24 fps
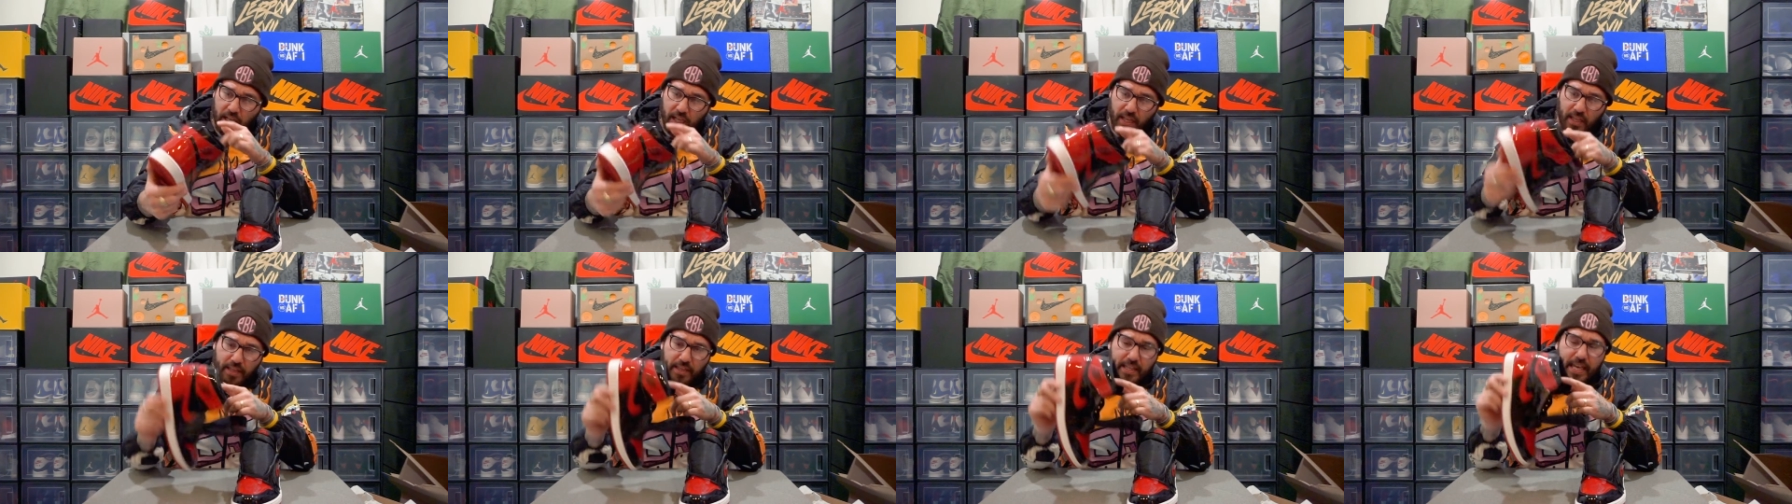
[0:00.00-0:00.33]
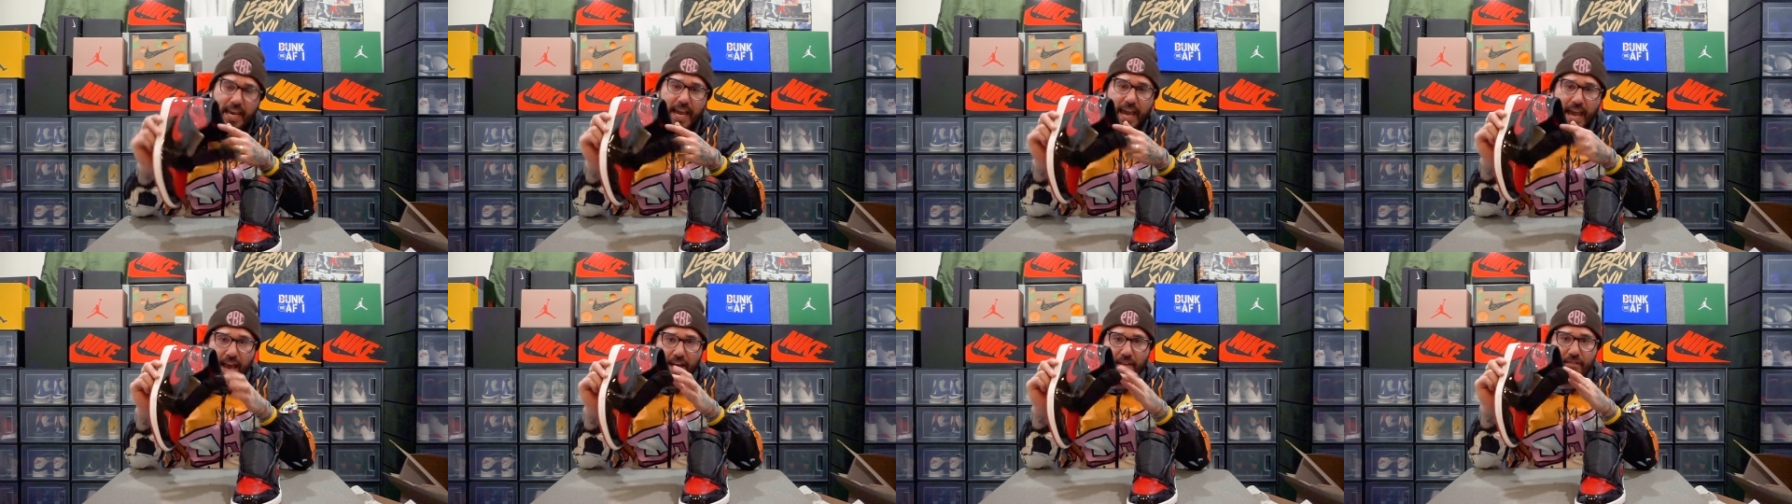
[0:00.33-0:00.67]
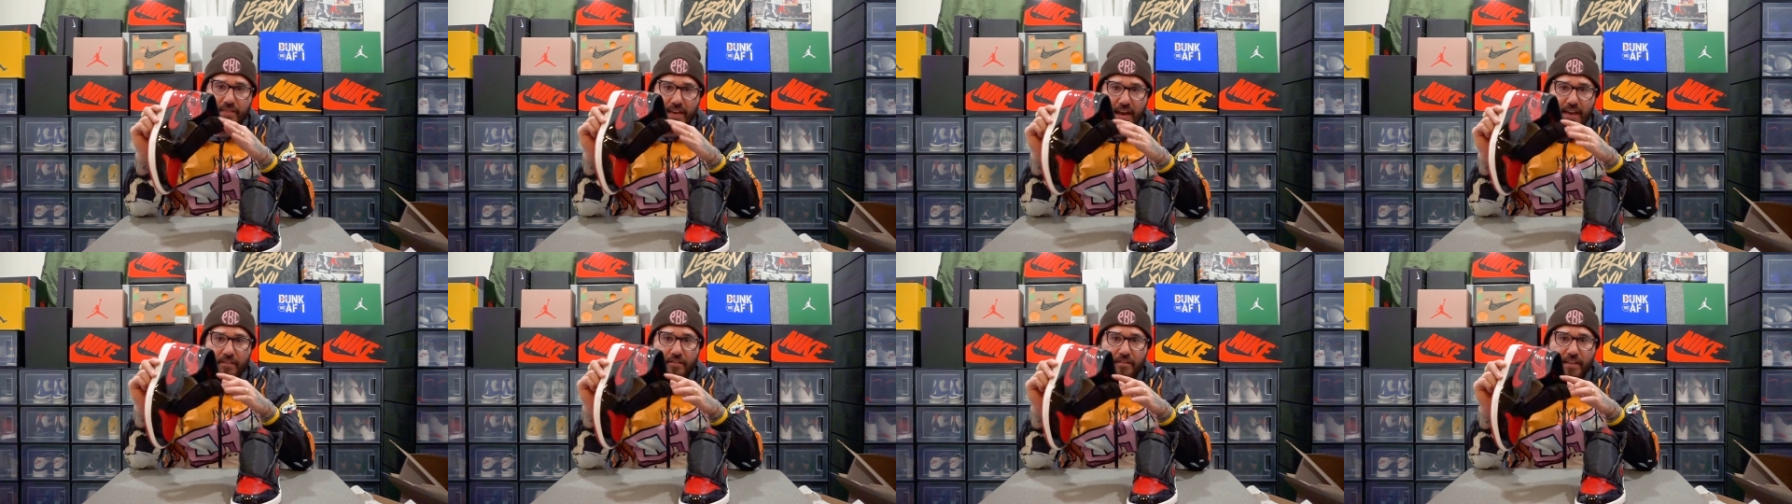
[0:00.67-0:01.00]
they have
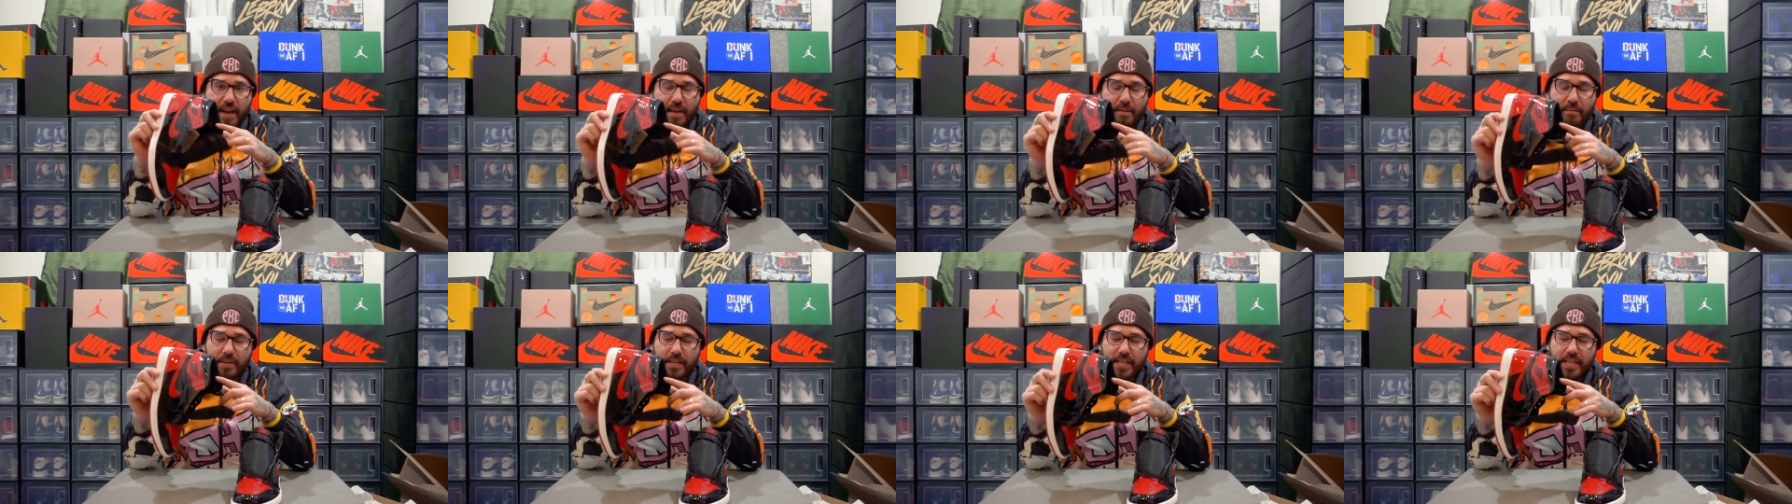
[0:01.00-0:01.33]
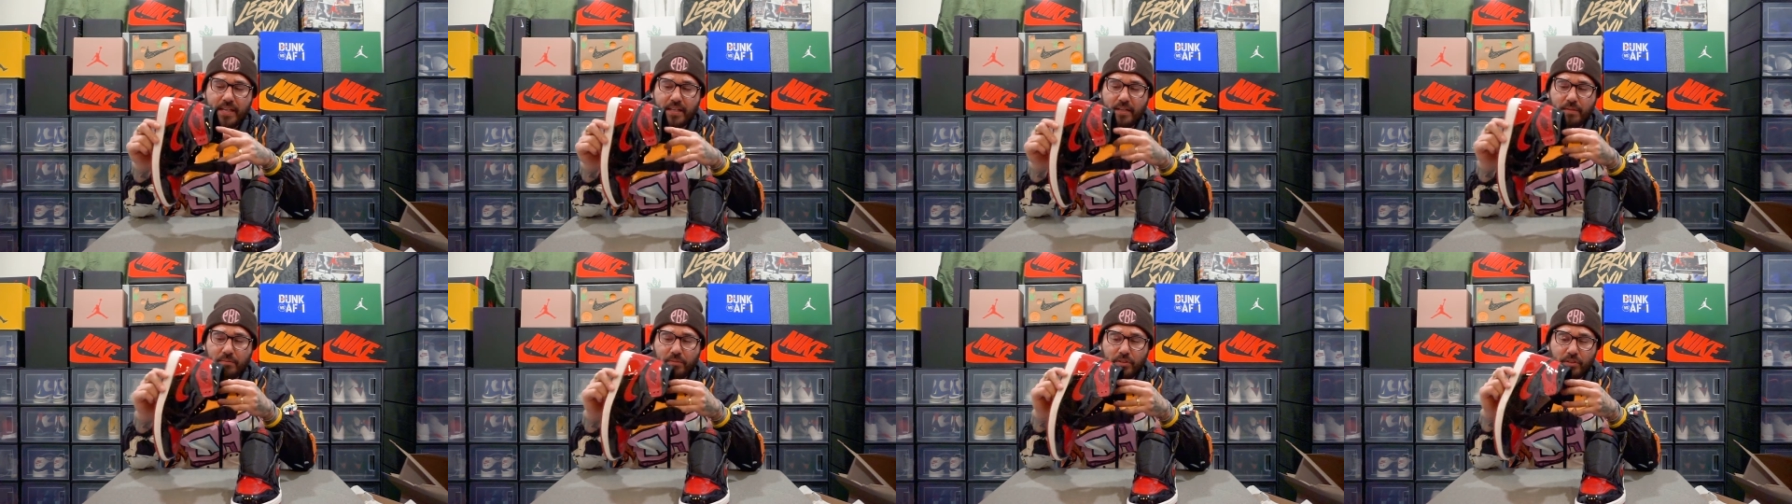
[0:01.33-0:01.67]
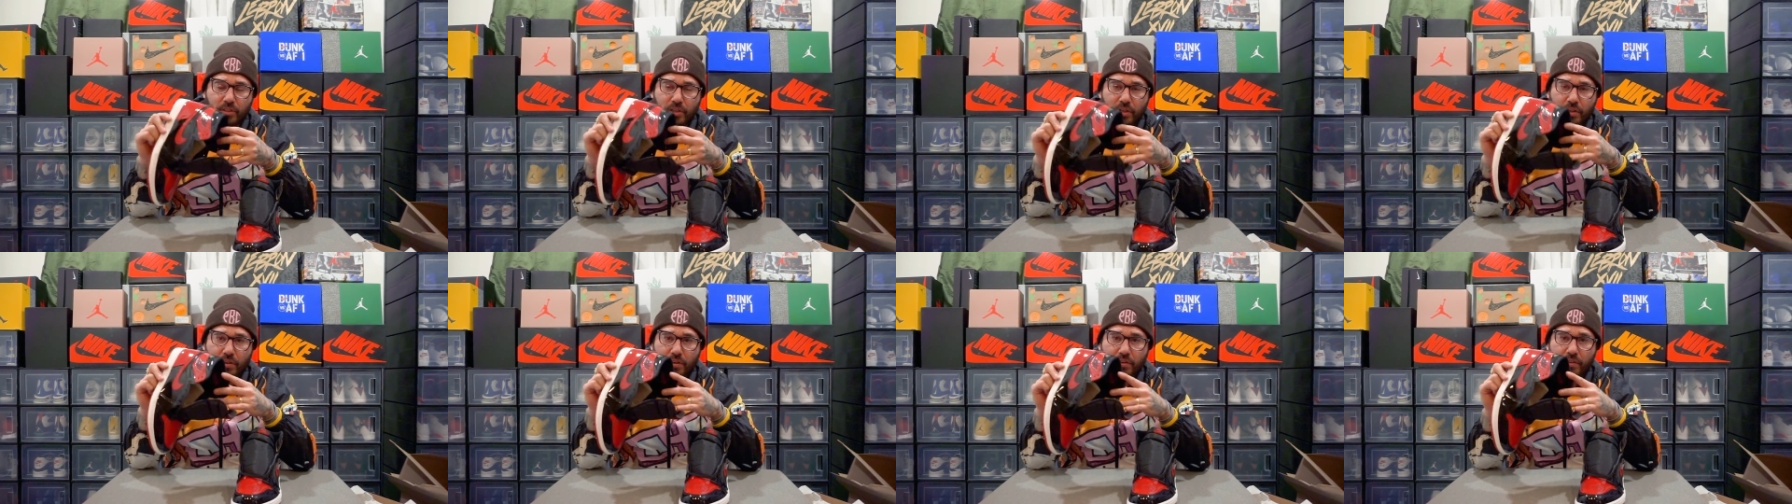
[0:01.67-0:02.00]
that family in them.
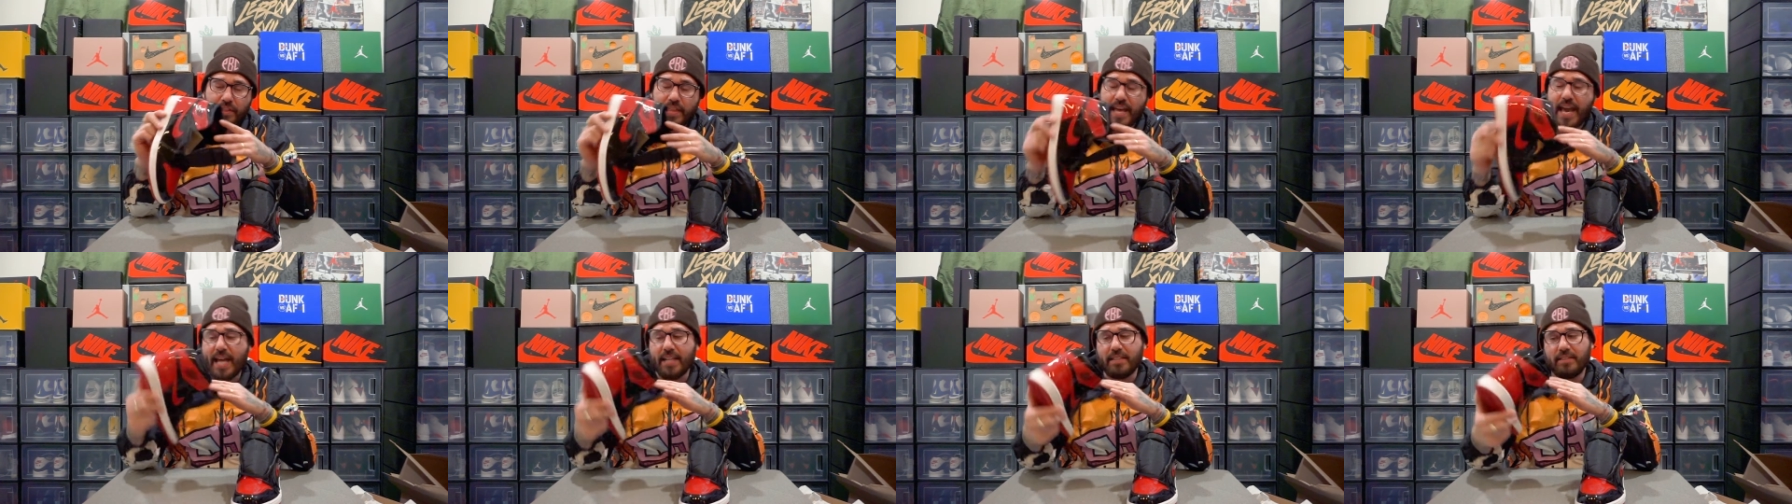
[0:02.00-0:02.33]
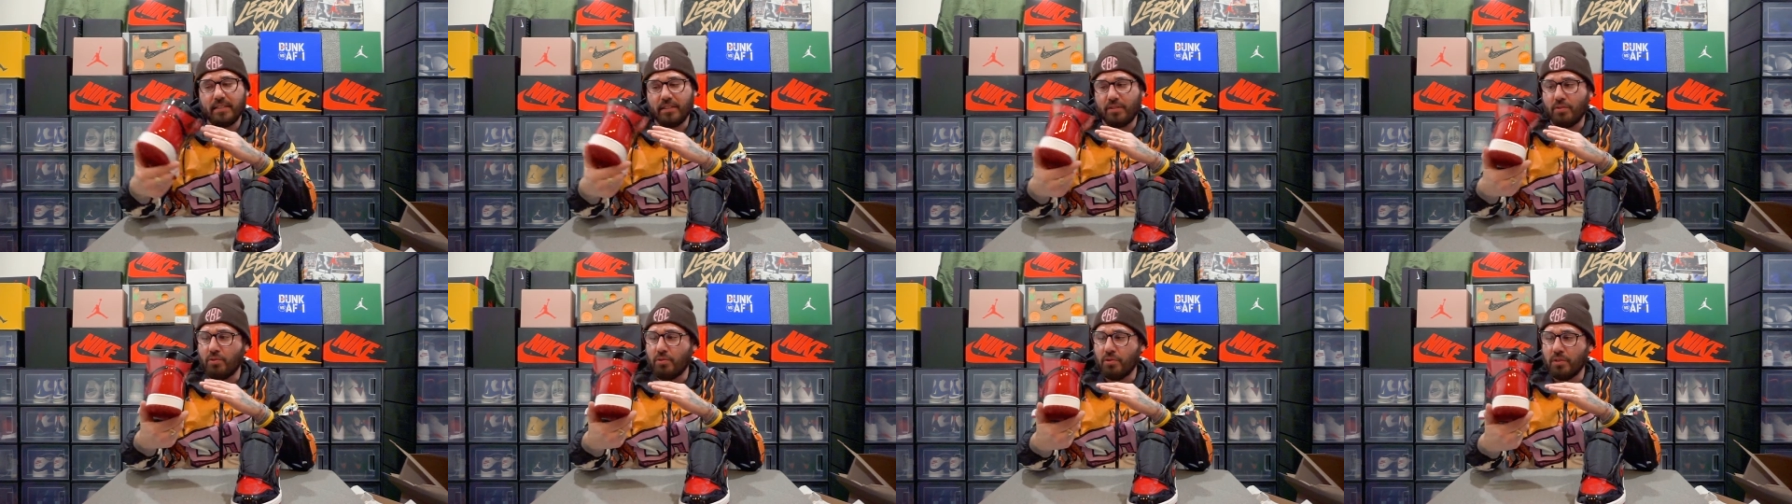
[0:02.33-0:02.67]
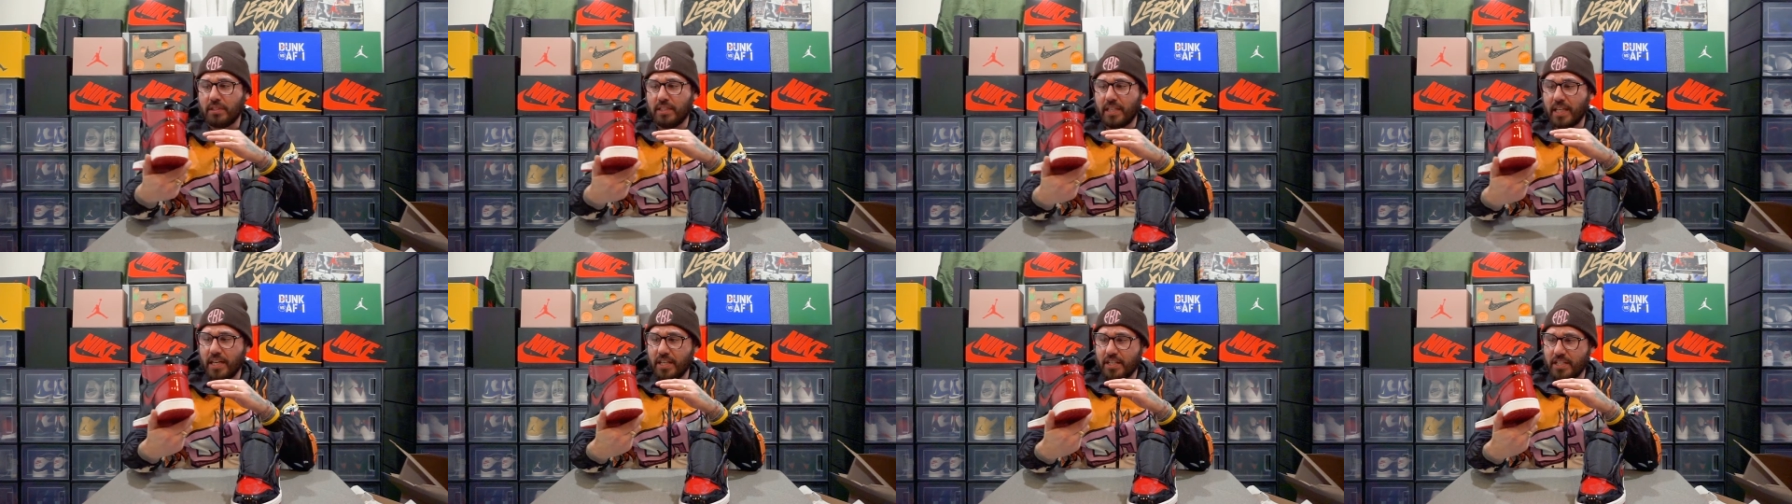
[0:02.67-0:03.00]
So that's a cool
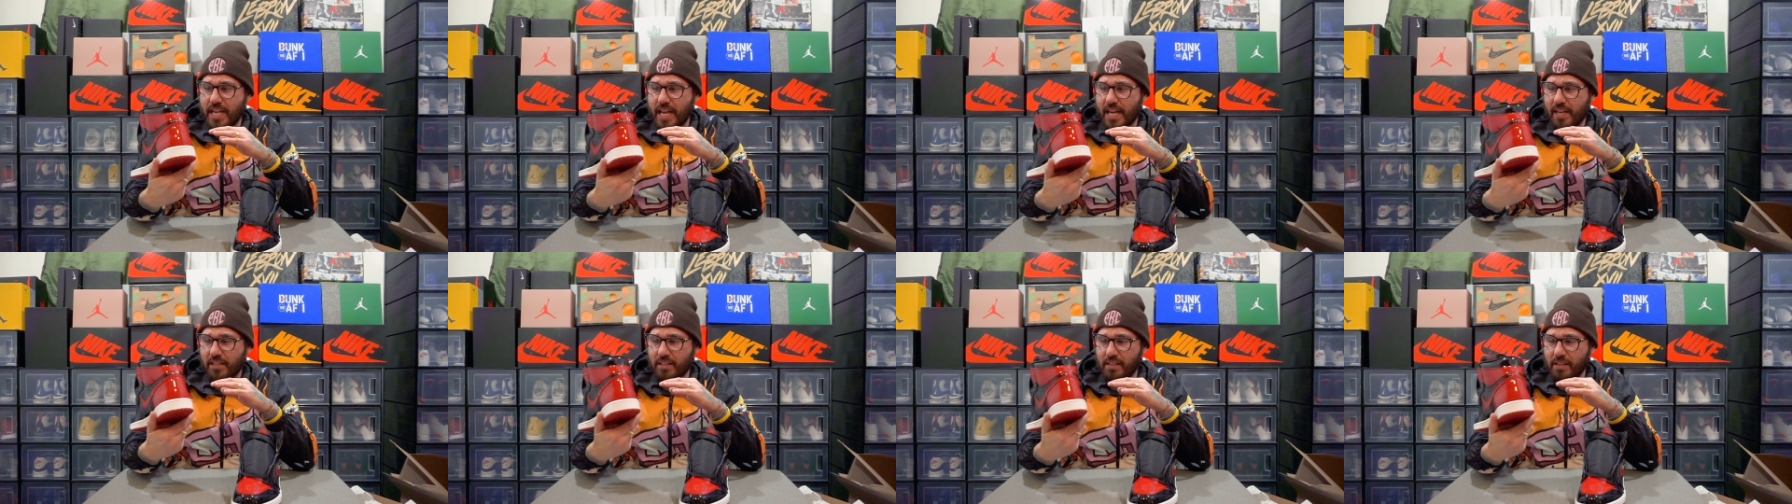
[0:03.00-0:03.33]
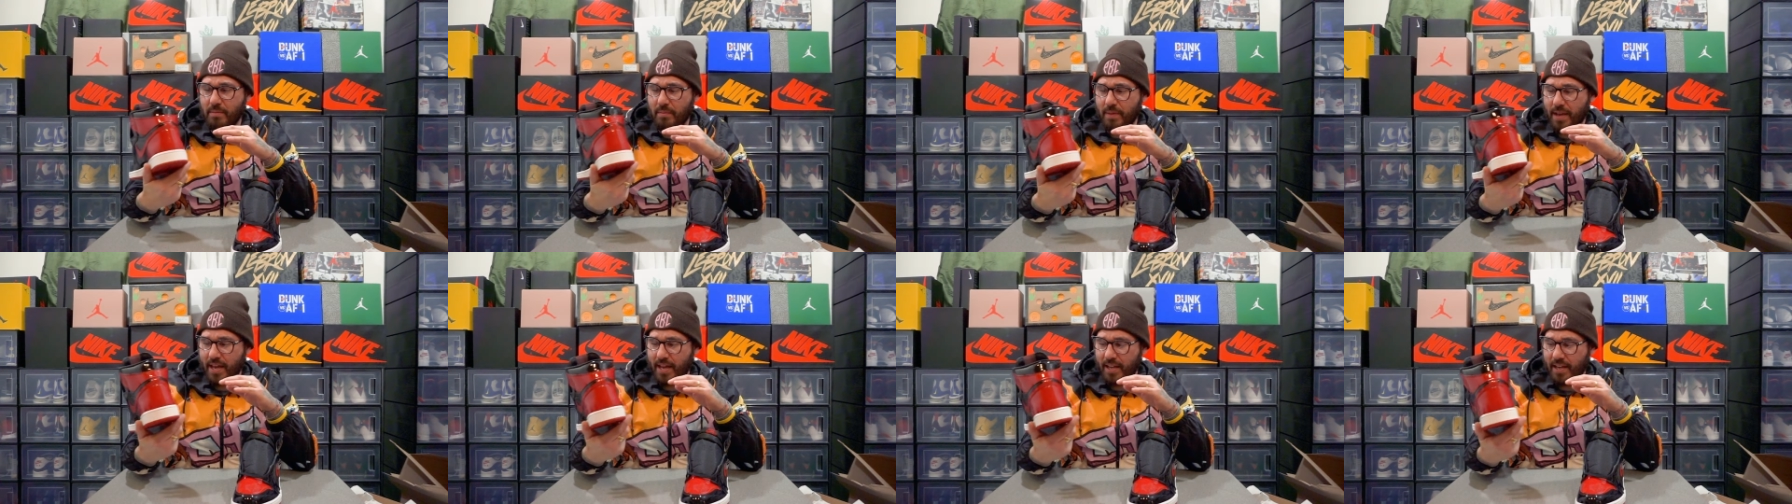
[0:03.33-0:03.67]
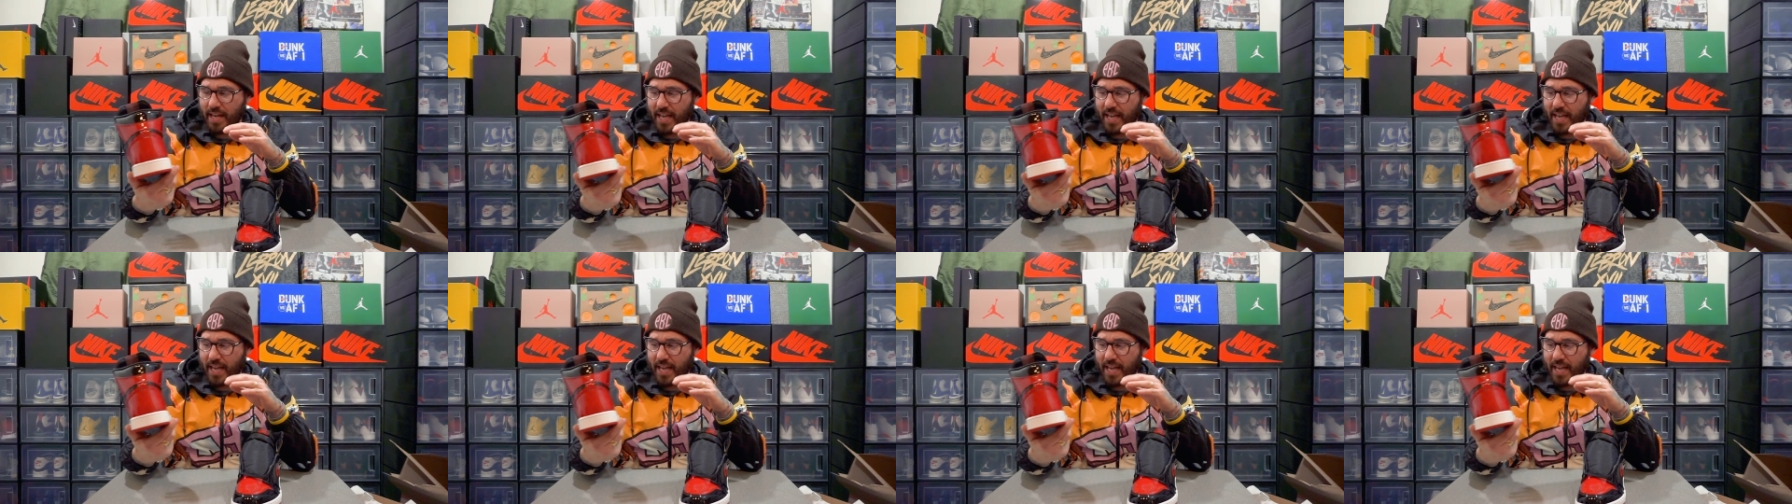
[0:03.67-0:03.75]
touch, actually, man.